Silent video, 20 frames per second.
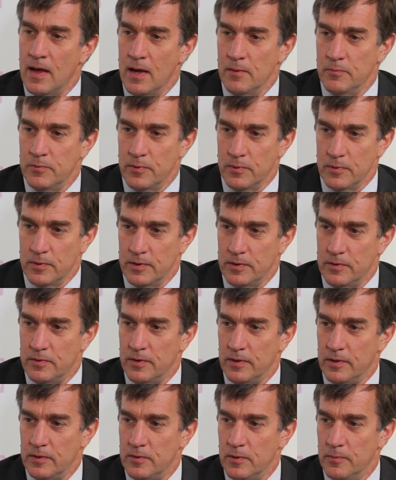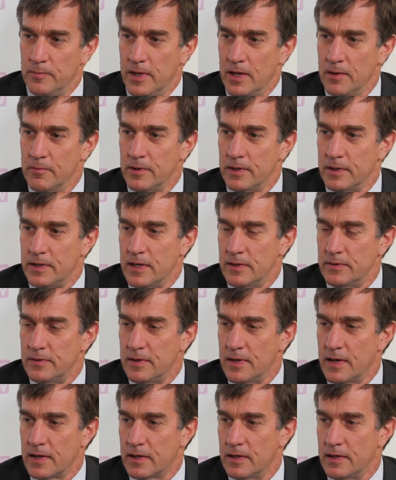Absolutely. To, to be able to get
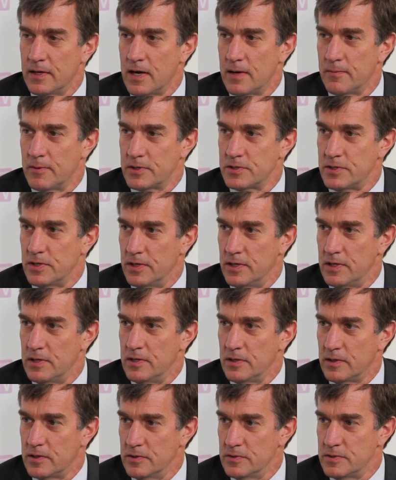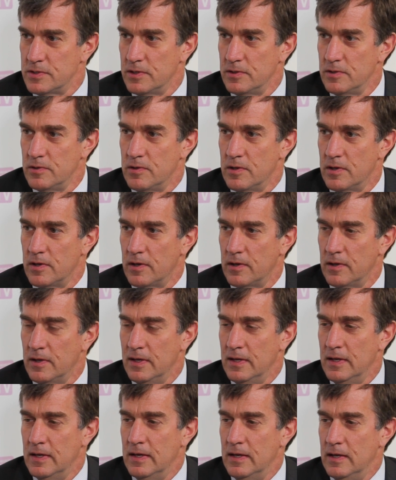the economics, you need to continue to
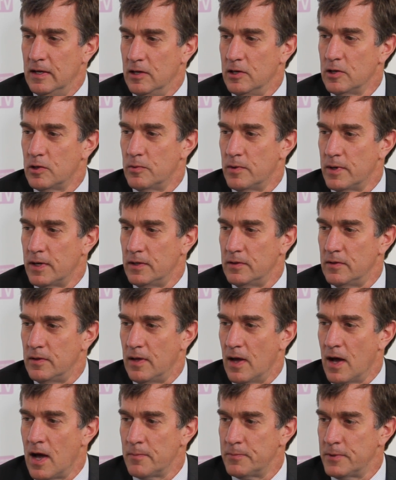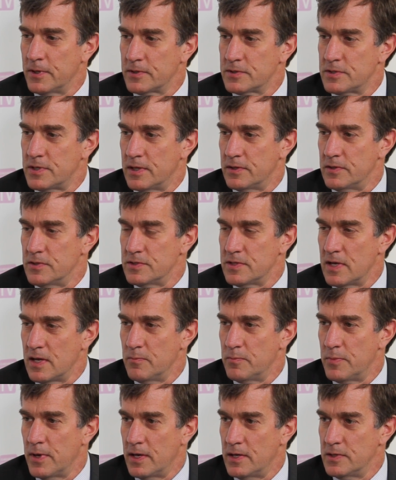integrate the optics at the
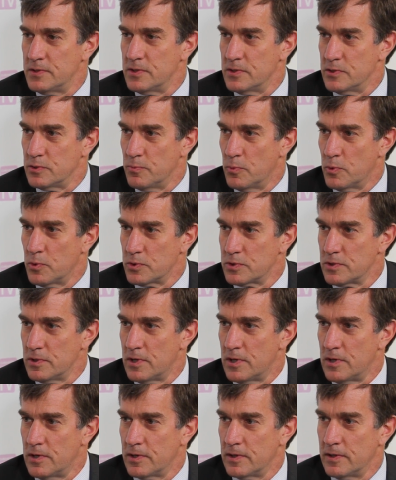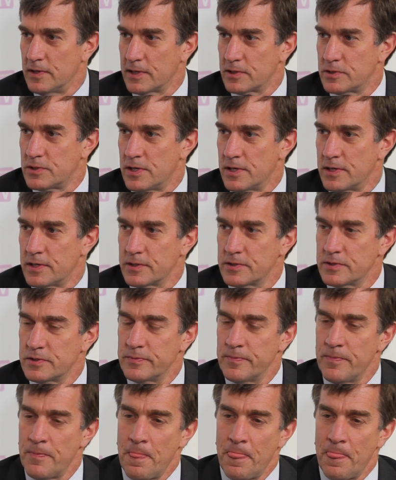same pace as Moore's Law in electronics,